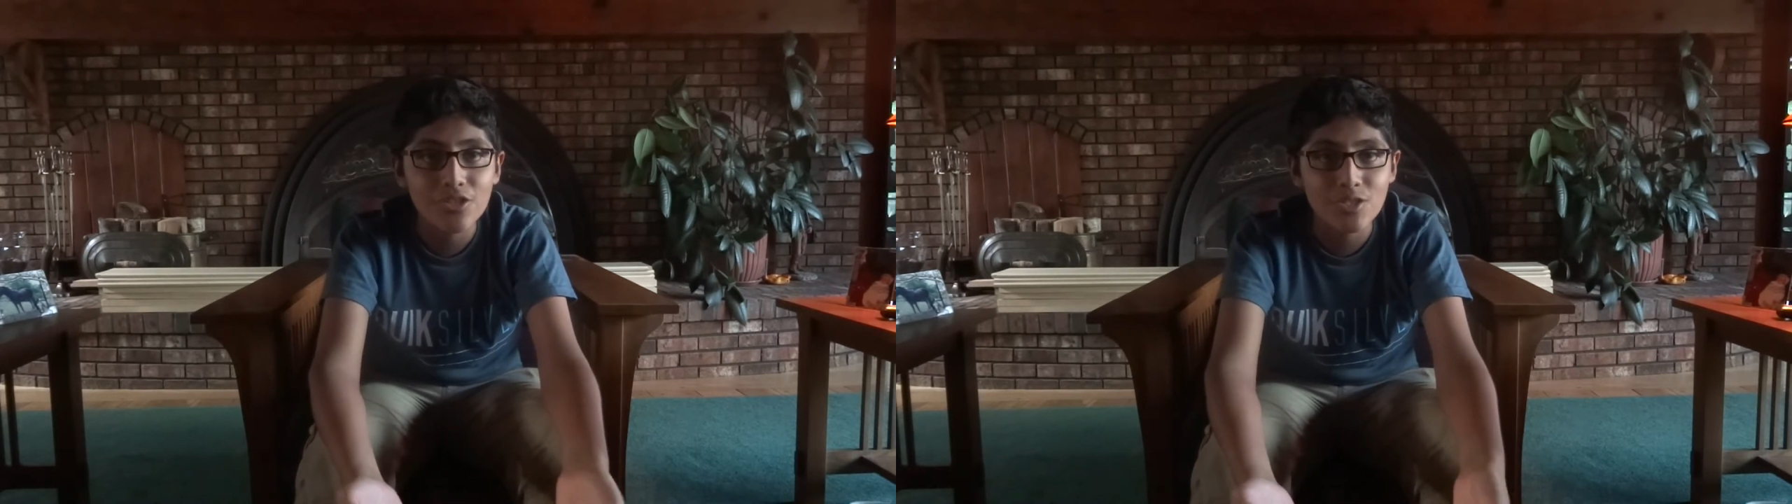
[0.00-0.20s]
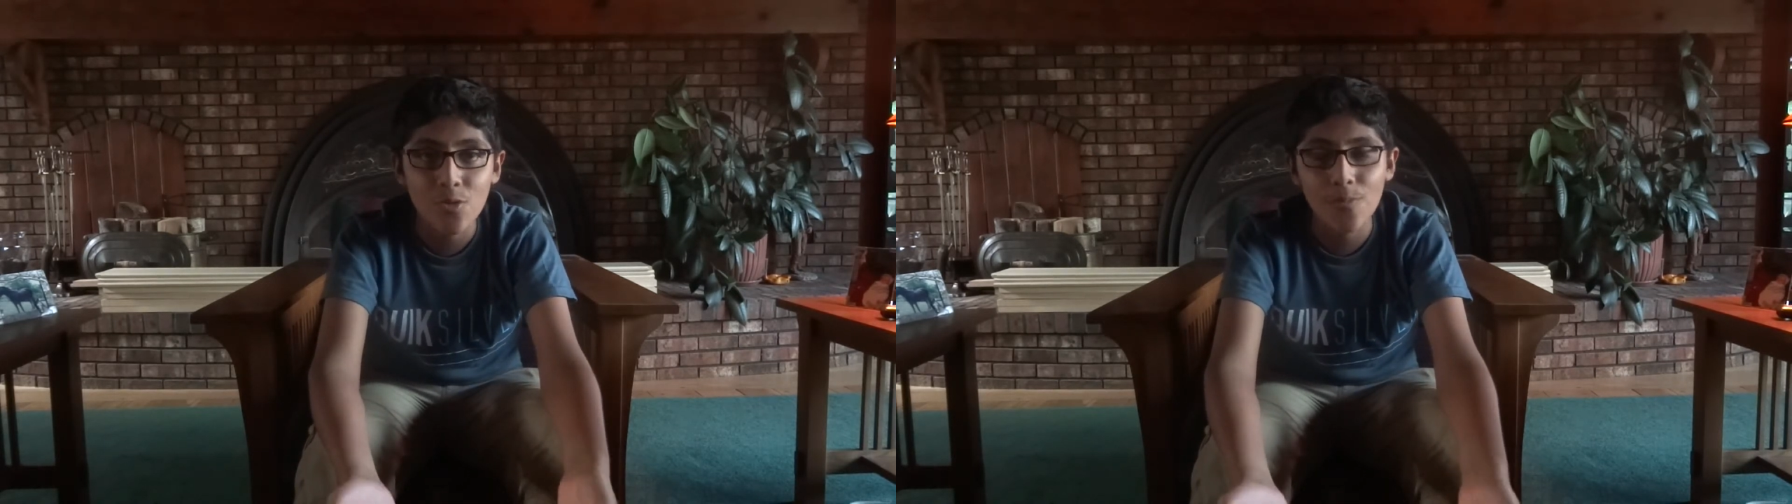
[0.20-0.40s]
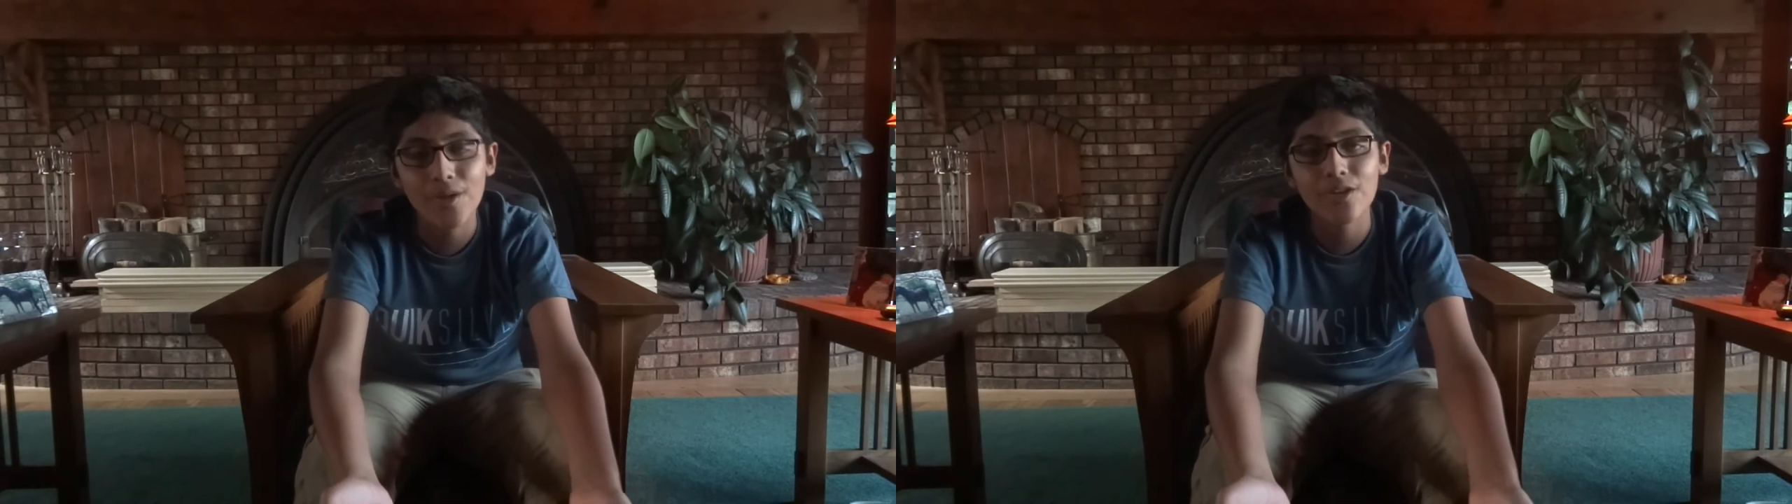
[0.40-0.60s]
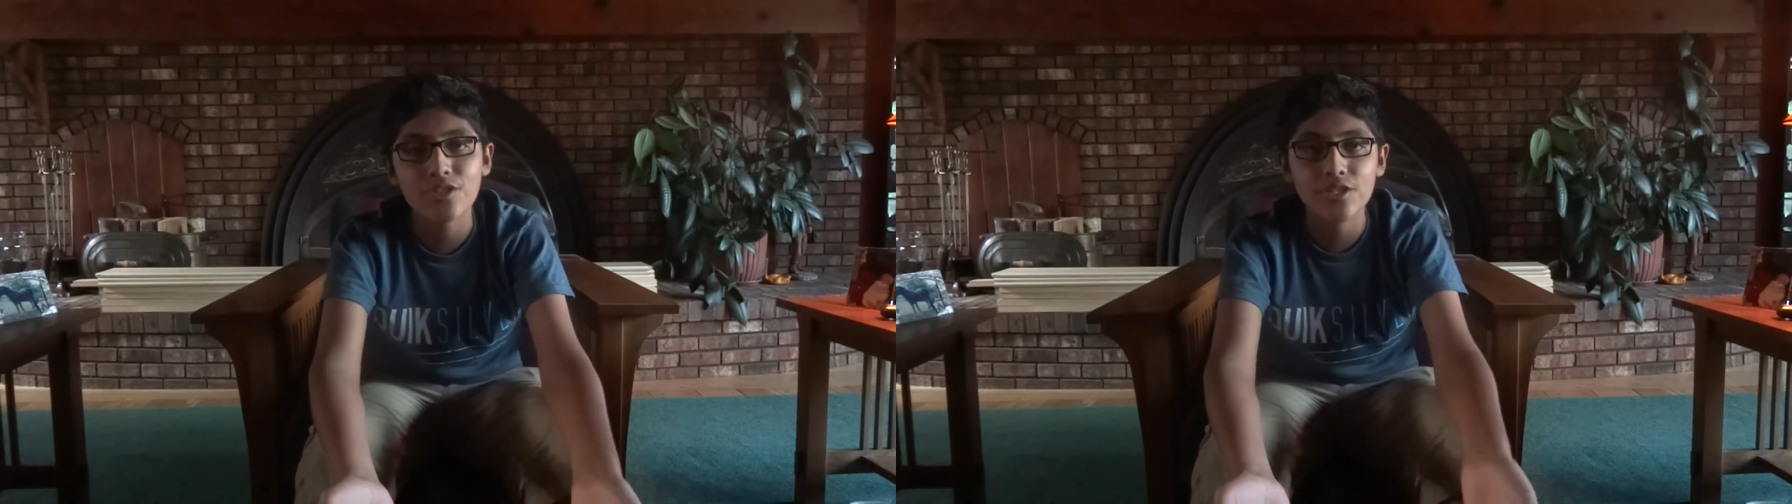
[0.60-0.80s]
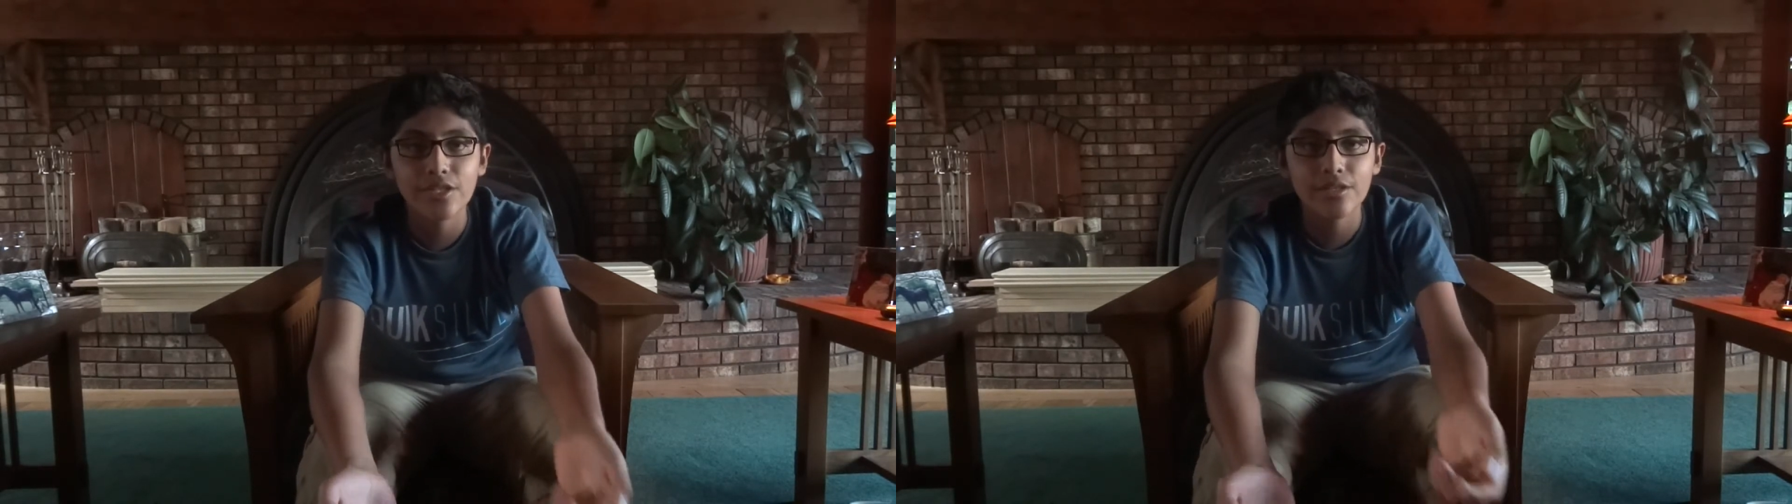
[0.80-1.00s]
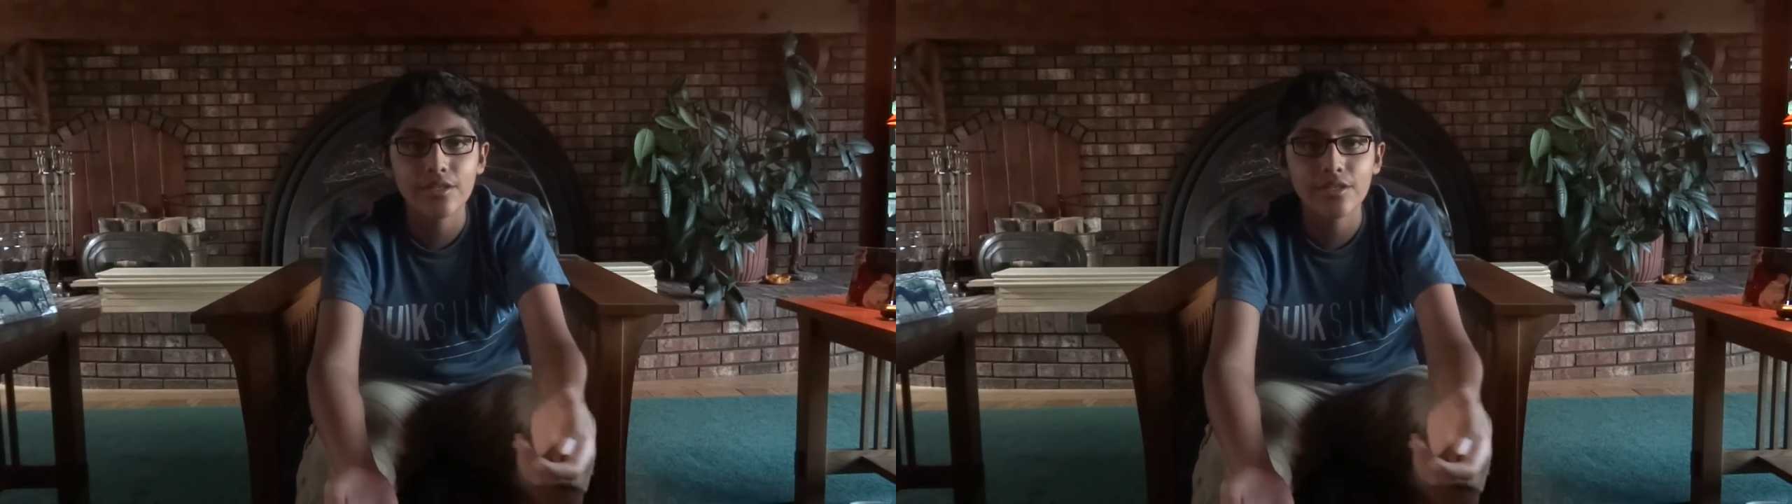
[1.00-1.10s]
this whole marriage thing,